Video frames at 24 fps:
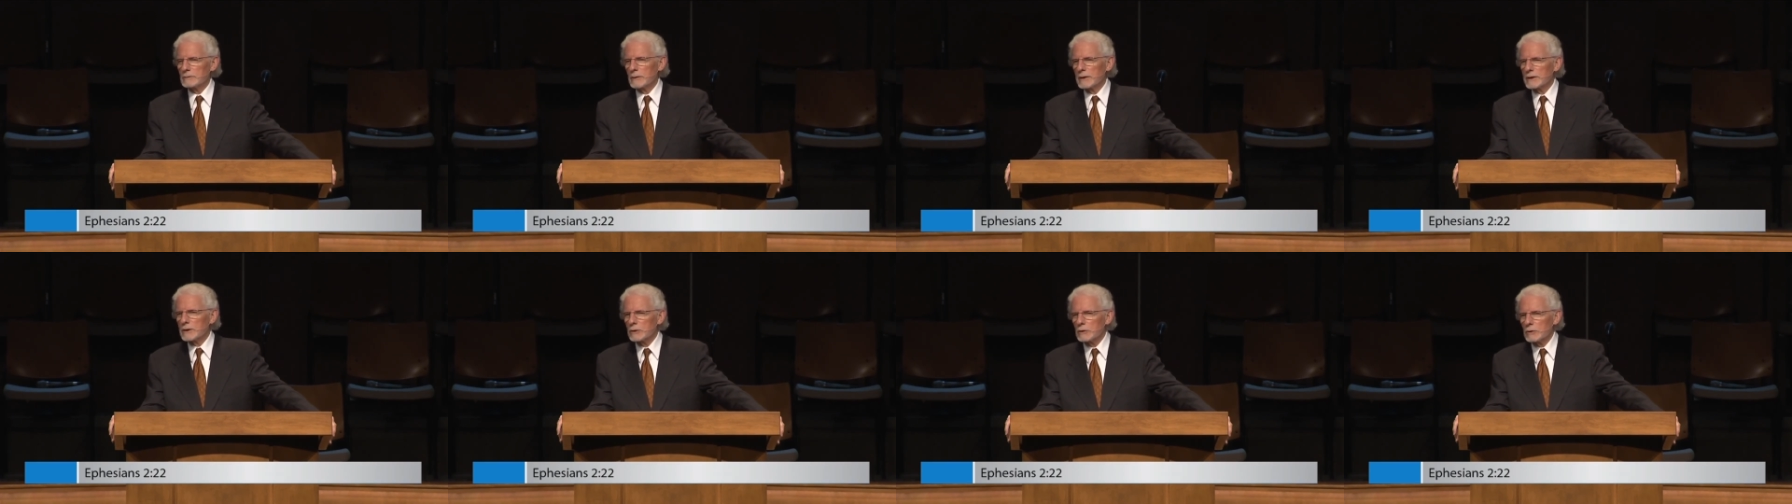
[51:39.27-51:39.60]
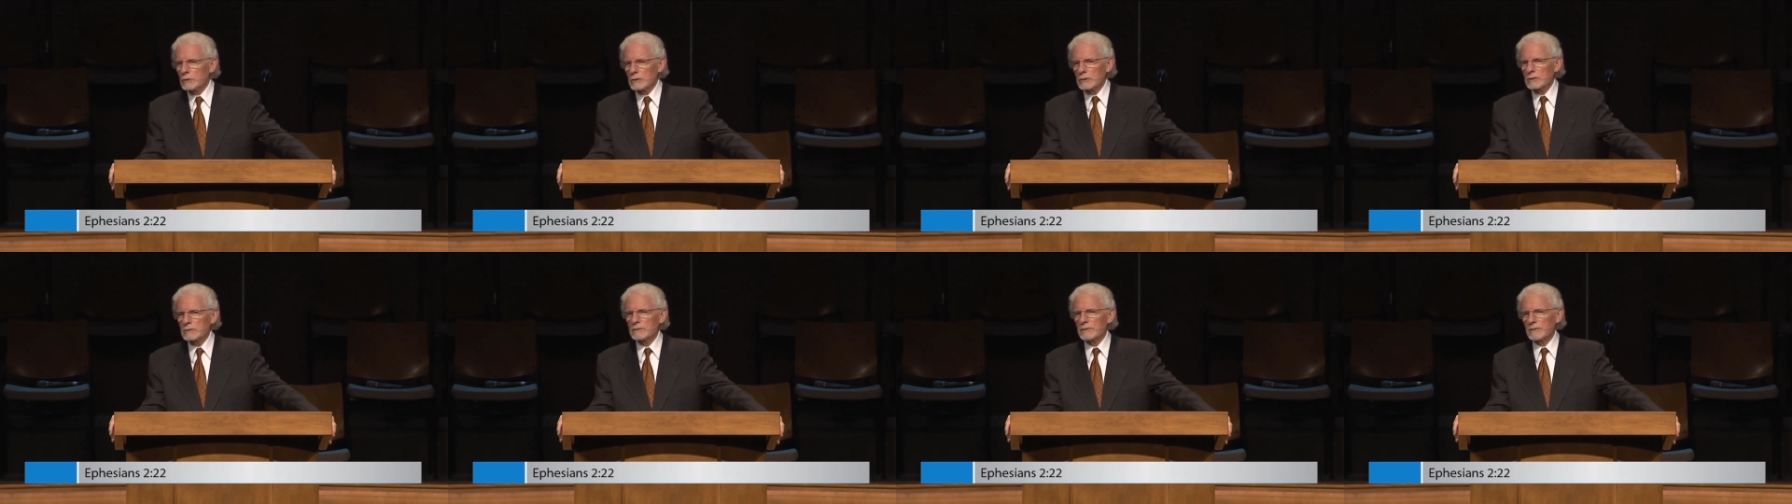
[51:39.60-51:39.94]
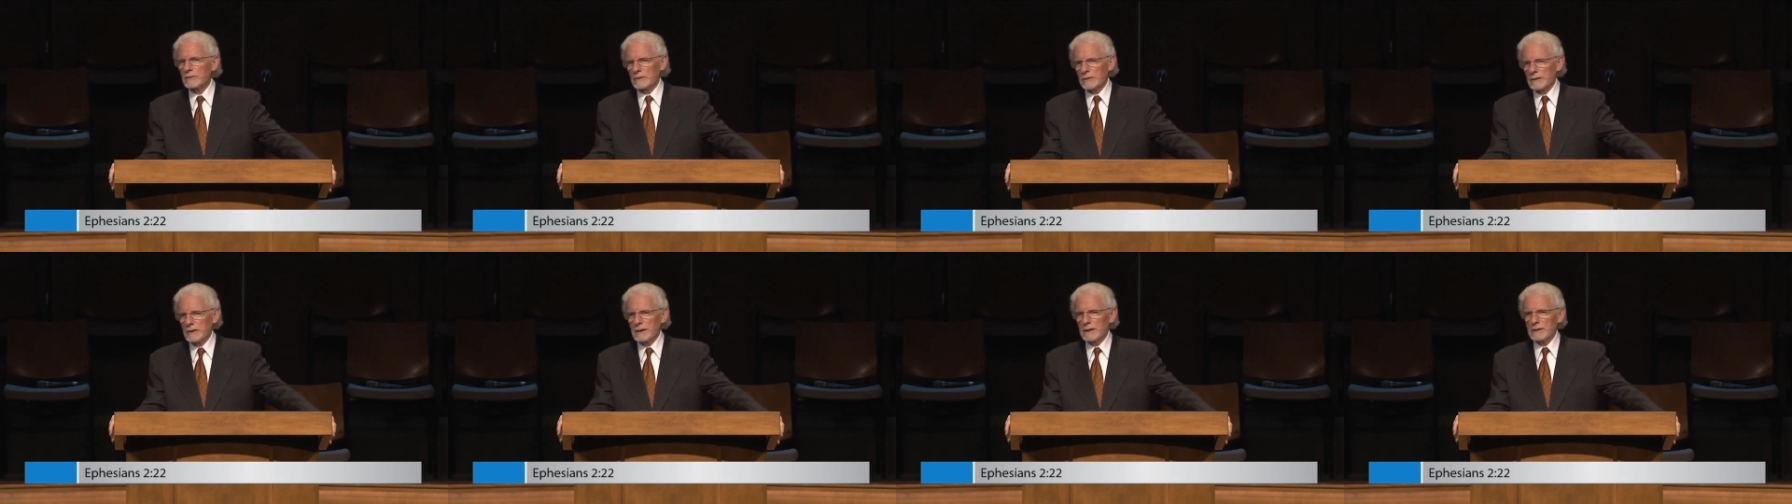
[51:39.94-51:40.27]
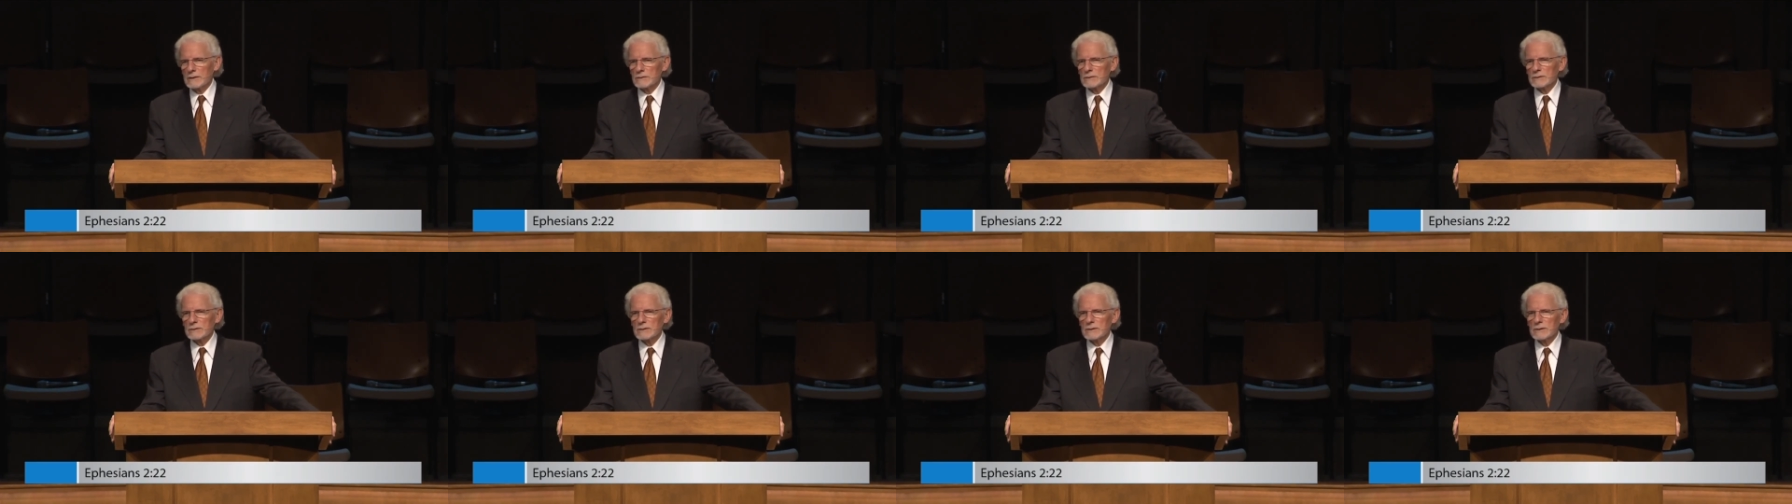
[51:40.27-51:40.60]
record for
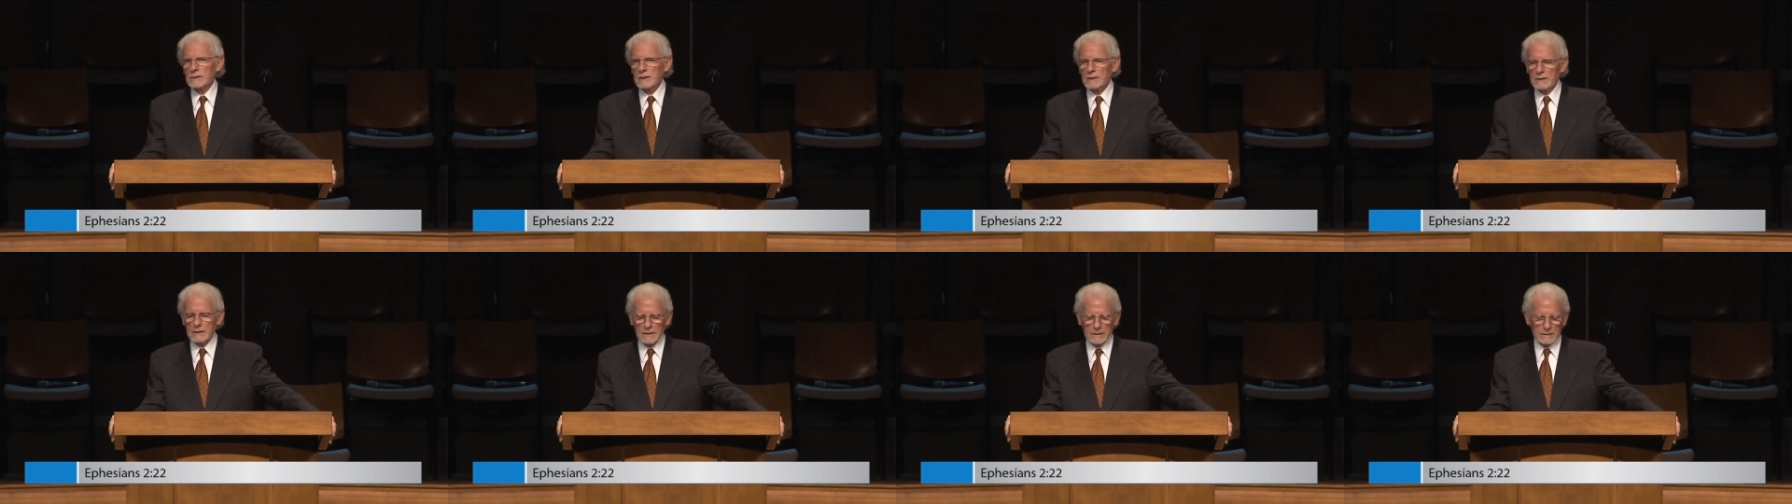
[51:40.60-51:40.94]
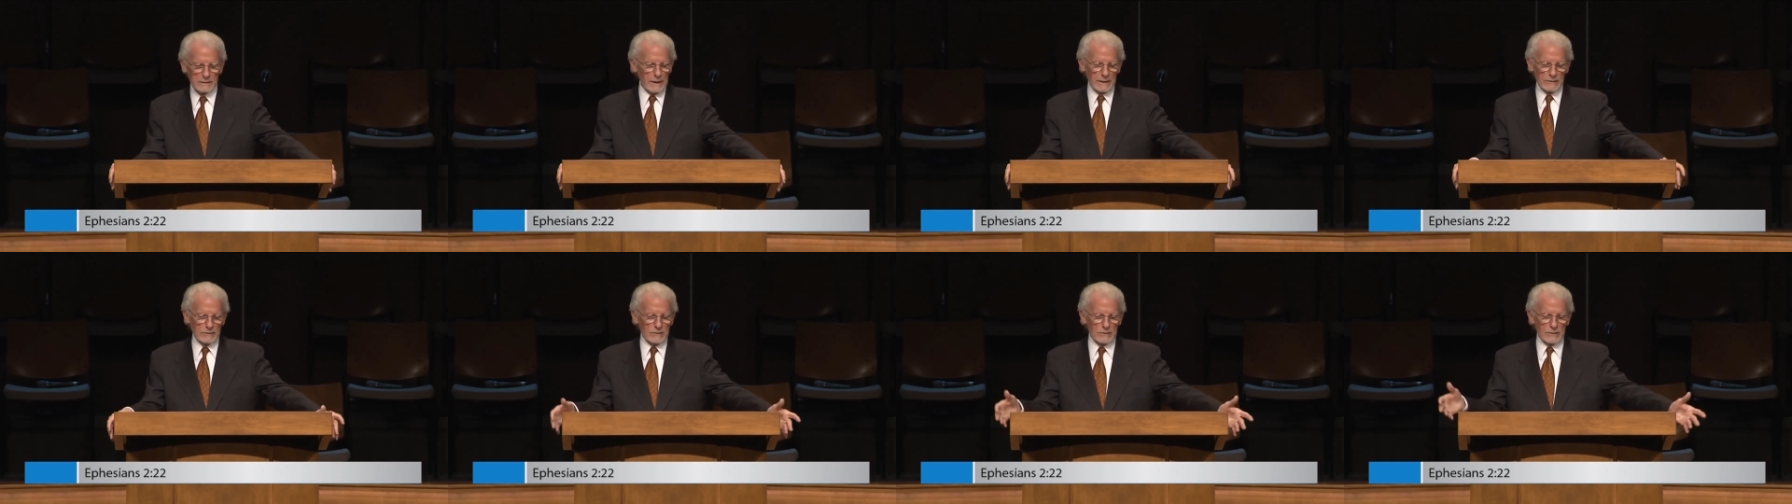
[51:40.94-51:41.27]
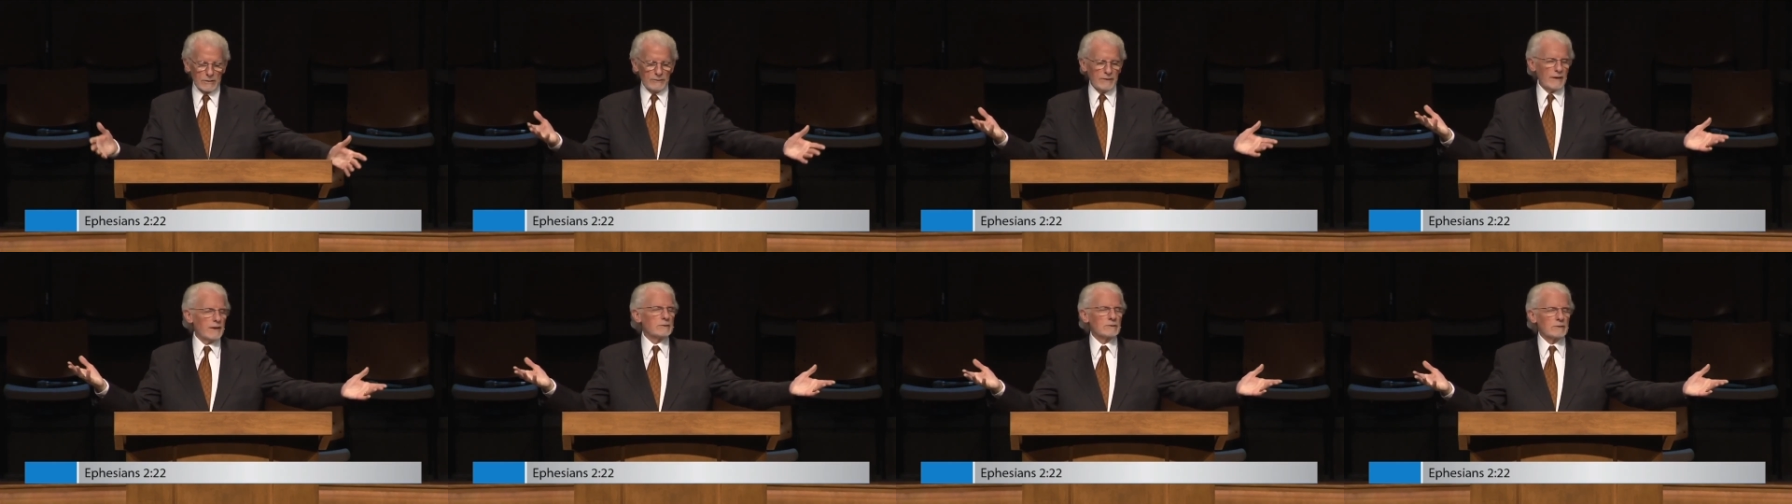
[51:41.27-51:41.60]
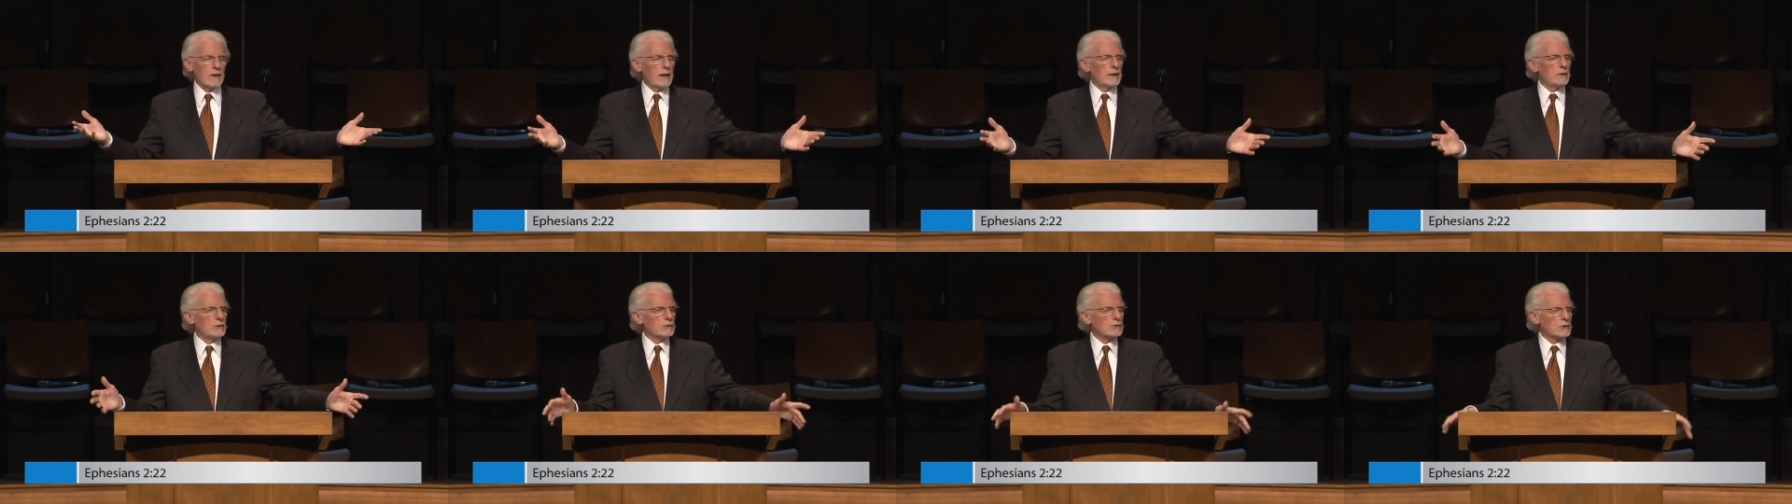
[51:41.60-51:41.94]
us. That's the
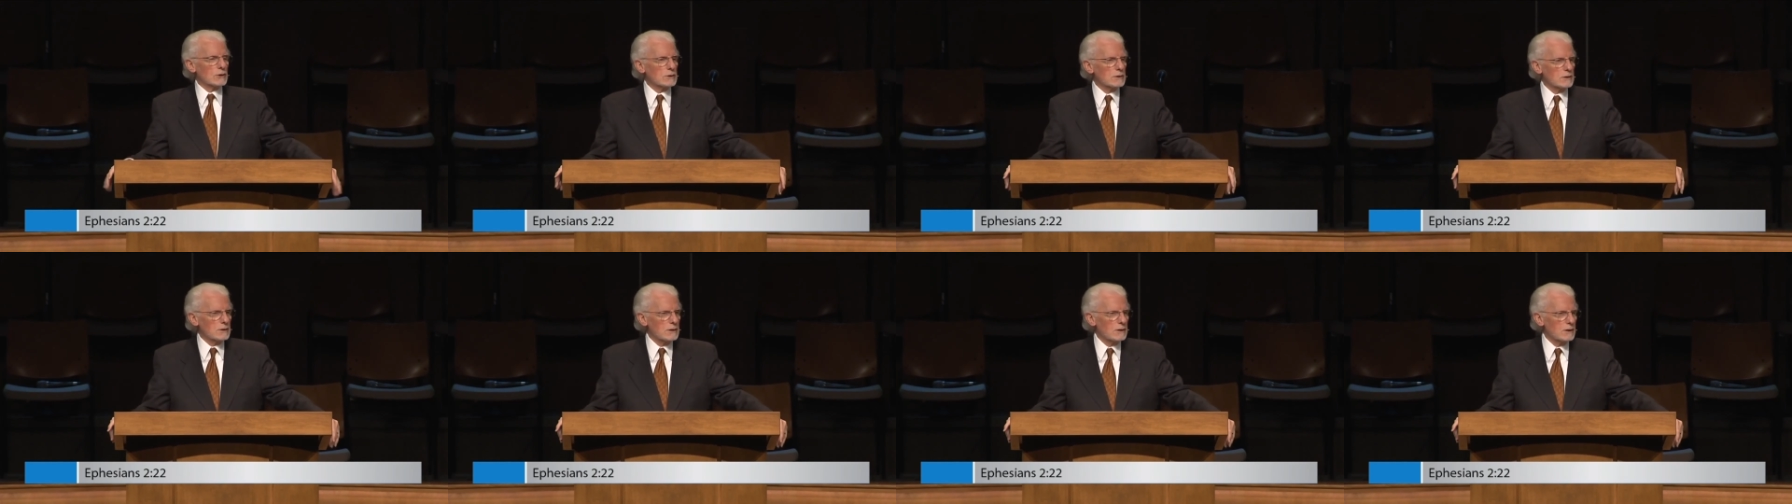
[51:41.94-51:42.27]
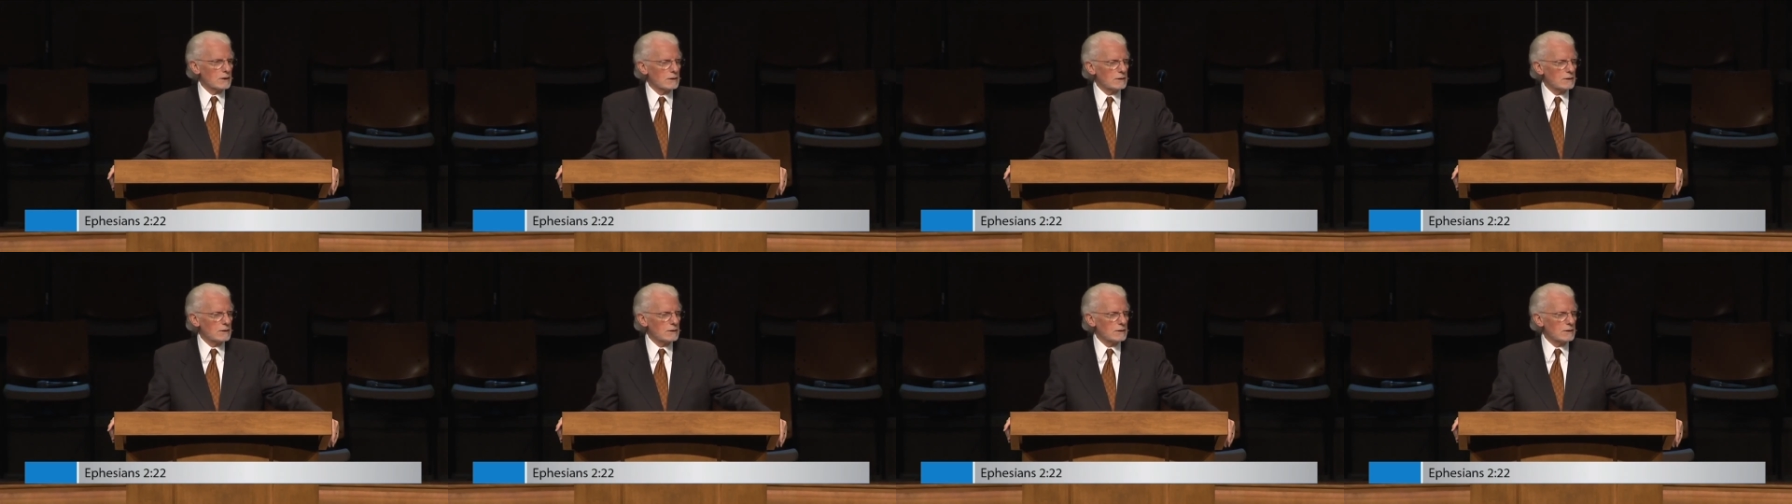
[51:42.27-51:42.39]
foundation.